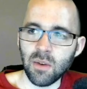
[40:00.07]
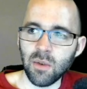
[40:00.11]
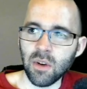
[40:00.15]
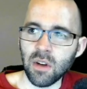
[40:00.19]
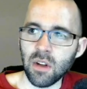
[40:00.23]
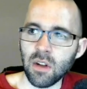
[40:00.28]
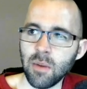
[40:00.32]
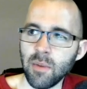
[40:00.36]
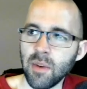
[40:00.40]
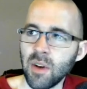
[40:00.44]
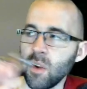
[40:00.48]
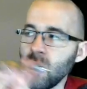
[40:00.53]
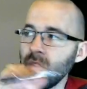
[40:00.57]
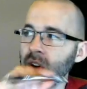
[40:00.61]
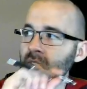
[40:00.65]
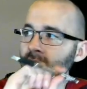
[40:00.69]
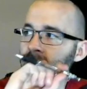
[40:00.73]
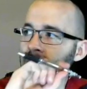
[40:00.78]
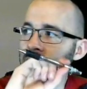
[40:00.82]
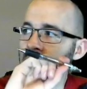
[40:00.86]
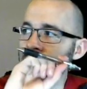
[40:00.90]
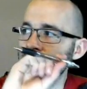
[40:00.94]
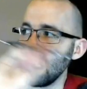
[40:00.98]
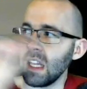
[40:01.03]
that we're going to be going
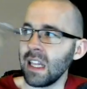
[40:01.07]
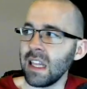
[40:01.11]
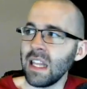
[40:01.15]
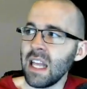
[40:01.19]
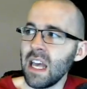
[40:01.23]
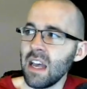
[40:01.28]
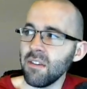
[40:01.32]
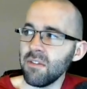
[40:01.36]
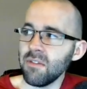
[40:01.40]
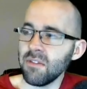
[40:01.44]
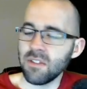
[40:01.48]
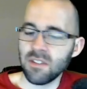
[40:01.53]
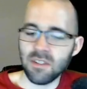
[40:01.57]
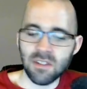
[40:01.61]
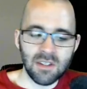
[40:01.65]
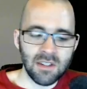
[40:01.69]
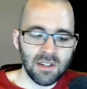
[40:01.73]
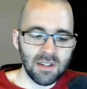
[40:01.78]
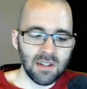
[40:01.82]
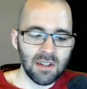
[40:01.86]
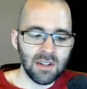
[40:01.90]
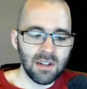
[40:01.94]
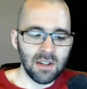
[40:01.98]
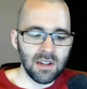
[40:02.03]
to the left,
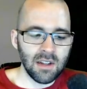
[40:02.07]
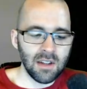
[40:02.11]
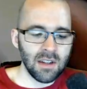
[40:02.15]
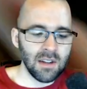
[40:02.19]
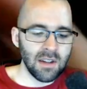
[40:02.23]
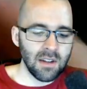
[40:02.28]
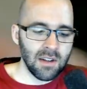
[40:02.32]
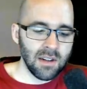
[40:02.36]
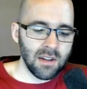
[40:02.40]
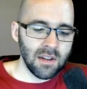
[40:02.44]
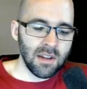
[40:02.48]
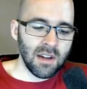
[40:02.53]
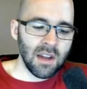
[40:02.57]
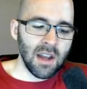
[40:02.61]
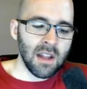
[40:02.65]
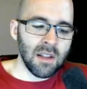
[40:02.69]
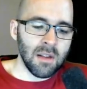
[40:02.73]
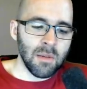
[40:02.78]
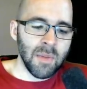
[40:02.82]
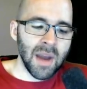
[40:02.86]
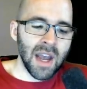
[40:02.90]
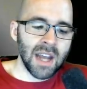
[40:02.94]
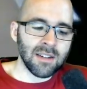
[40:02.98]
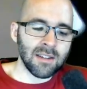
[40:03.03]

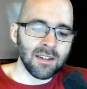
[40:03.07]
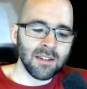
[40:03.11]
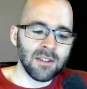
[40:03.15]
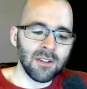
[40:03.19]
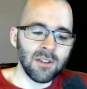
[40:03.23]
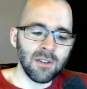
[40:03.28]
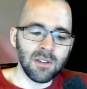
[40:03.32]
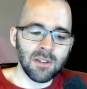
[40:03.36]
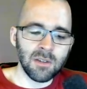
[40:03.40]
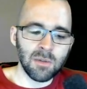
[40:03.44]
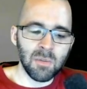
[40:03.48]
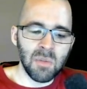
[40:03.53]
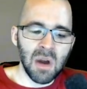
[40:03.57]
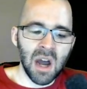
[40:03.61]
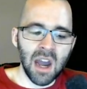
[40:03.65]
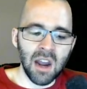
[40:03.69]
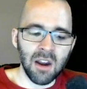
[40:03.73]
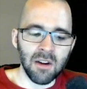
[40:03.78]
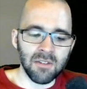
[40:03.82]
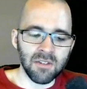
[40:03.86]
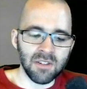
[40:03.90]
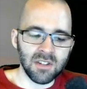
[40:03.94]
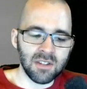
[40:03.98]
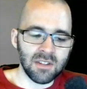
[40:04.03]
and the magnitude is
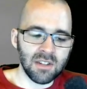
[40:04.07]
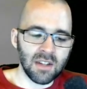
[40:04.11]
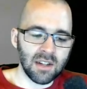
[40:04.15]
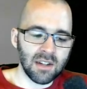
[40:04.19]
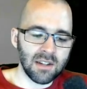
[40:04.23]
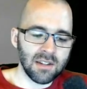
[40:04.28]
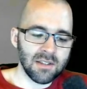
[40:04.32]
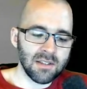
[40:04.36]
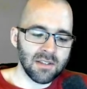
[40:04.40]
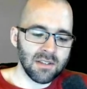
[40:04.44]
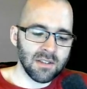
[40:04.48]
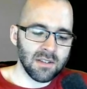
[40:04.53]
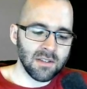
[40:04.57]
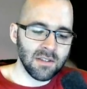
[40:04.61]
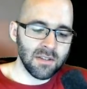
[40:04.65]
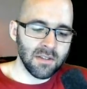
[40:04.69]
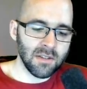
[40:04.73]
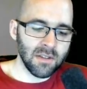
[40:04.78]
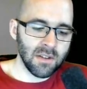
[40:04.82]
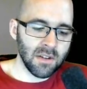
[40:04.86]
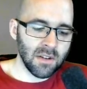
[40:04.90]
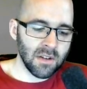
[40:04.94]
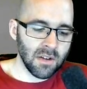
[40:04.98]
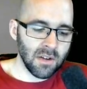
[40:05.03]
pi over 6.
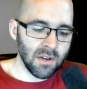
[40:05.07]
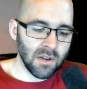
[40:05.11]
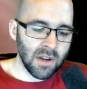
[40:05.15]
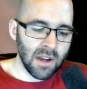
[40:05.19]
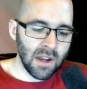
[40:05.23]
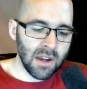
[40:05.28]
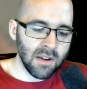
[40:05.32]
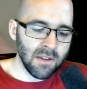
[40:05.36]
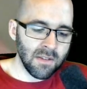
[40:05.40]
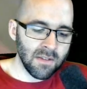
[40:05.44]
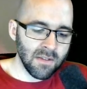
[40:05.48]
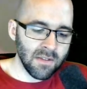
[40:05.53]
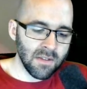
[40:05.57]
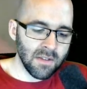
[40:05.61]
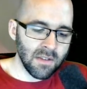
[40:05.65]
Okay?